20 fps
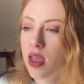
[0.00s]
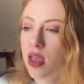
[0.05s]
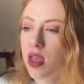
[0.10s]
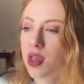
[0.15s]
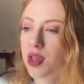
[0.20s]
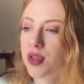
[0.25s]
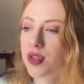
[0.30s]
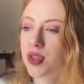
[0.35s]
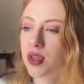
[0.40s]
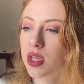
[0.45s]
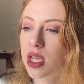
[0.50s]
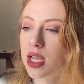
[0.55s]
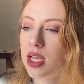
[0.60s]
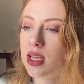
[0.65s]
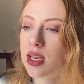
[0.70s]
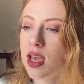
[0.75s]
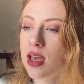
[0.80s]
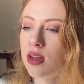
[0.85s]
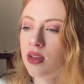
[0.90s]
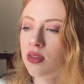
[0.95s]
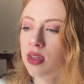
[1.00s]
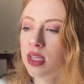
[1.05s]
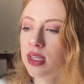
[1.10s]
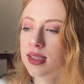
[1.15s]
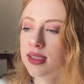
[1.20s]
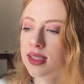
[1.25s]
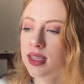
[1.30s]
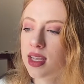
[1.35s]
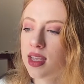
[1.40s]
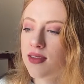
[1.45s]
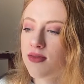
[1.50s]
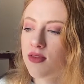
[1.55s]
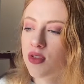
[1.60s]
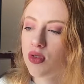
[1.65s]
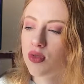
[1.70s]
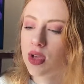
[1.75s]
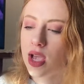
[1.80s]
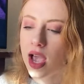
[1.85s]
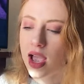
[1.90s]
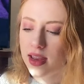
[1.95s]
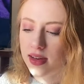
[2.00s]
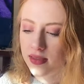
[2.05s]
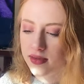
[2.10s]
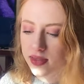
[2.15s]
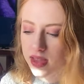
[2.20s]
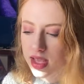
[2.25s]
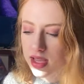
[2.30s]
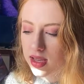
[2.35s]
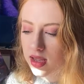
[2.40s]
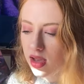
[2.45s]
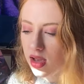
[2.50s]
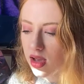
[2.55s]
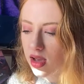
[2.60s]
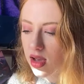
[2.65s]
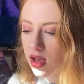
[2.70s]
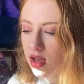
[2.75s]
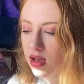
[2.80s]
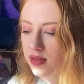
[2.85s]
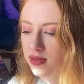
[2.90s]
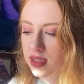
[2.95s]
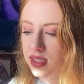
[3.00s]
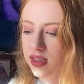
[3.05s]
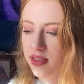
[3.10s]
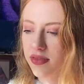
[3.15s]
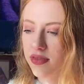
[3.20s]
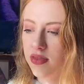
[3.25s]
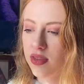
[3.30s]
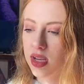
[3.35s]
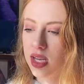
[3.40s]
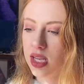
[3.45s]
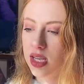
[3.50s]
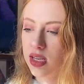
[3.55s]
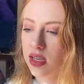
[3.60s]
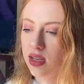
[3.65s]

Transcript: So, like, not only does it give you kind of, like, a different